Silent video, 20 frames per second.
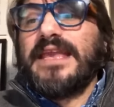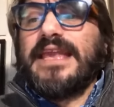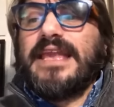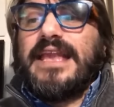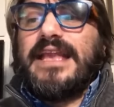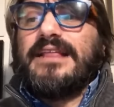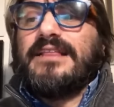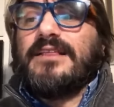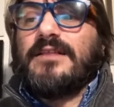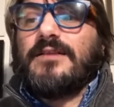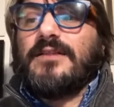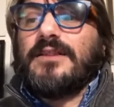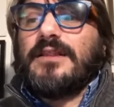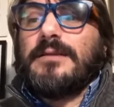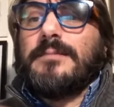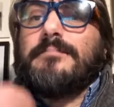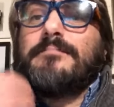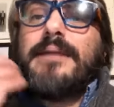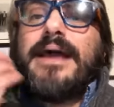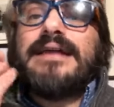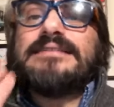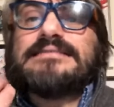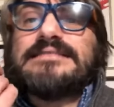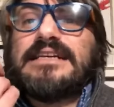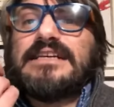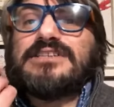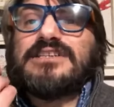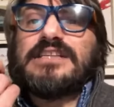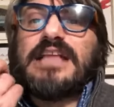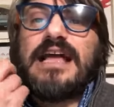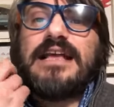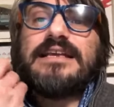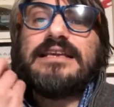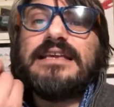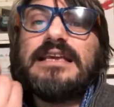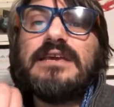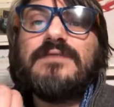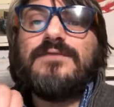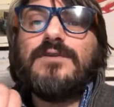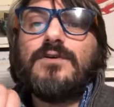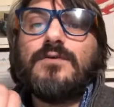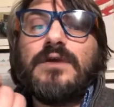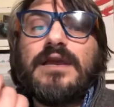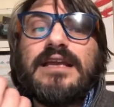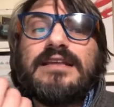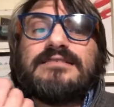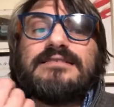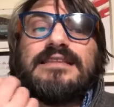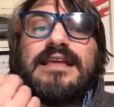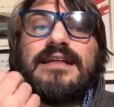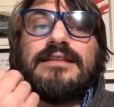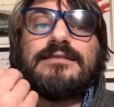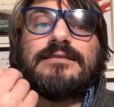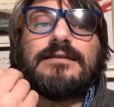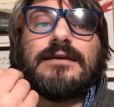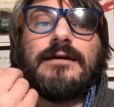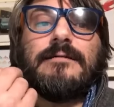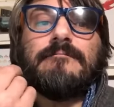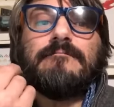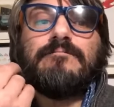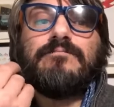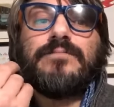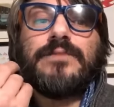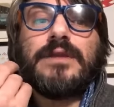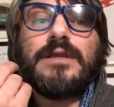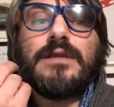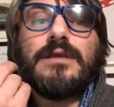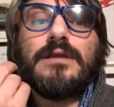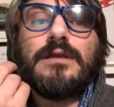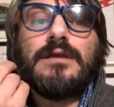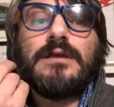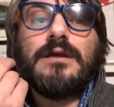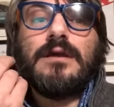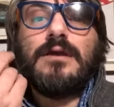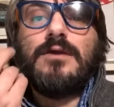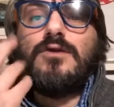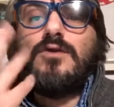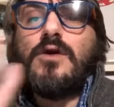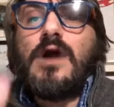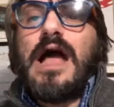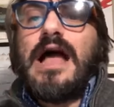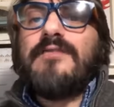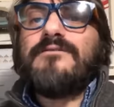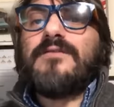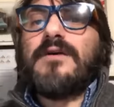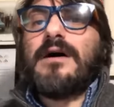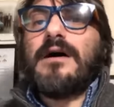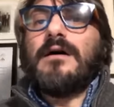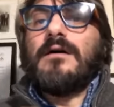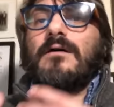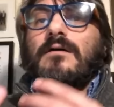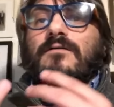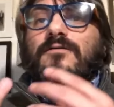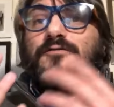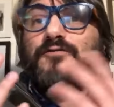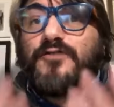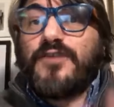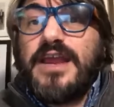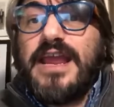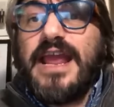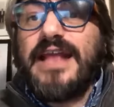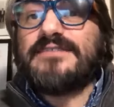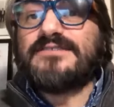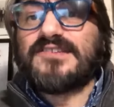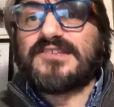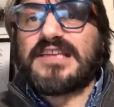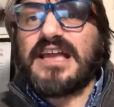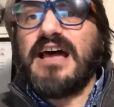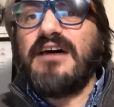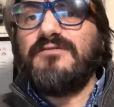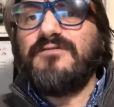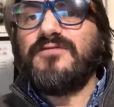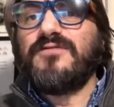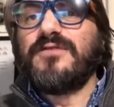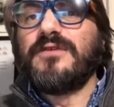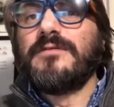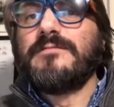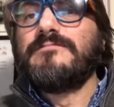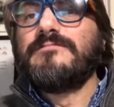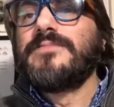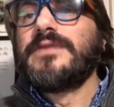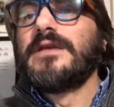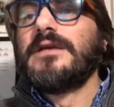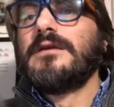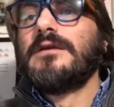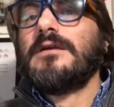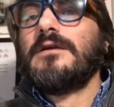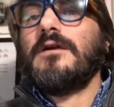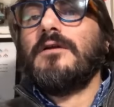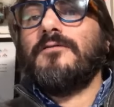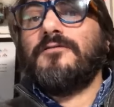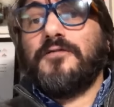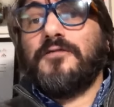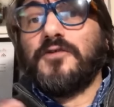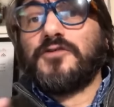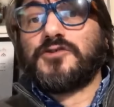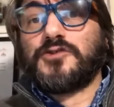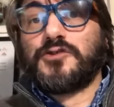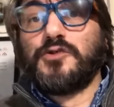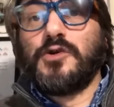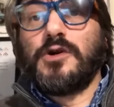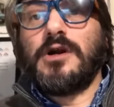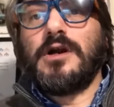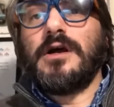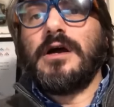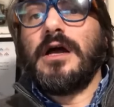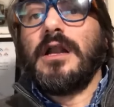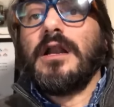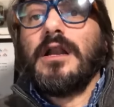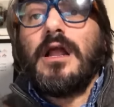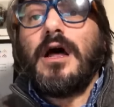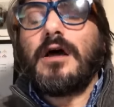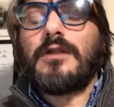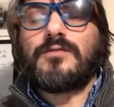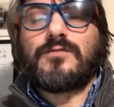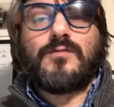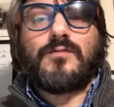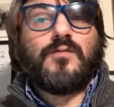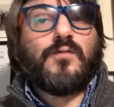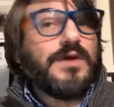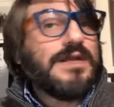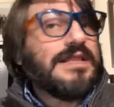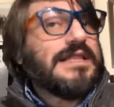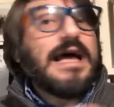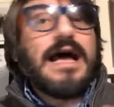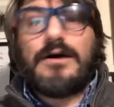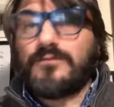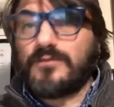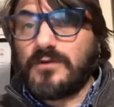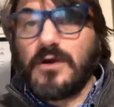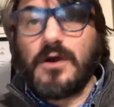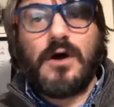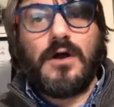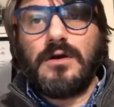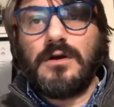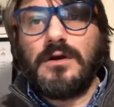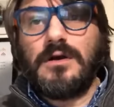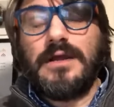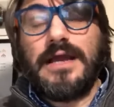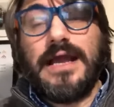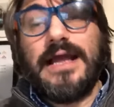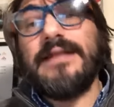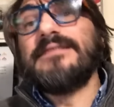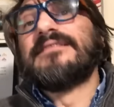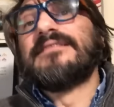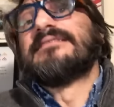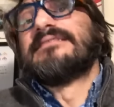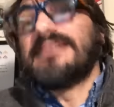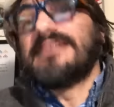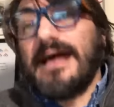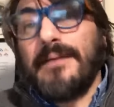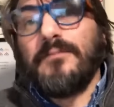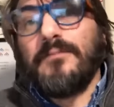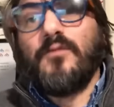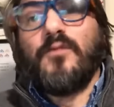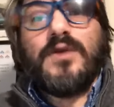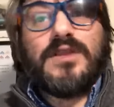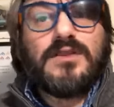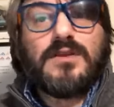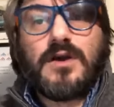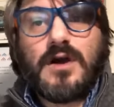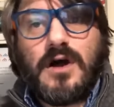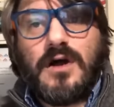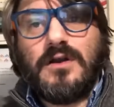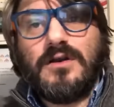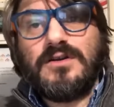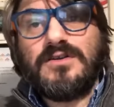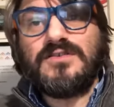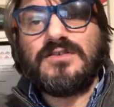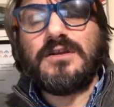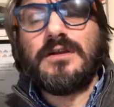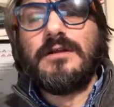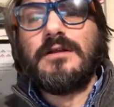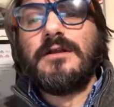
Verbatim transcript: the message that I give you is that you have freehand stuff, for sure a lot without color and some with colors,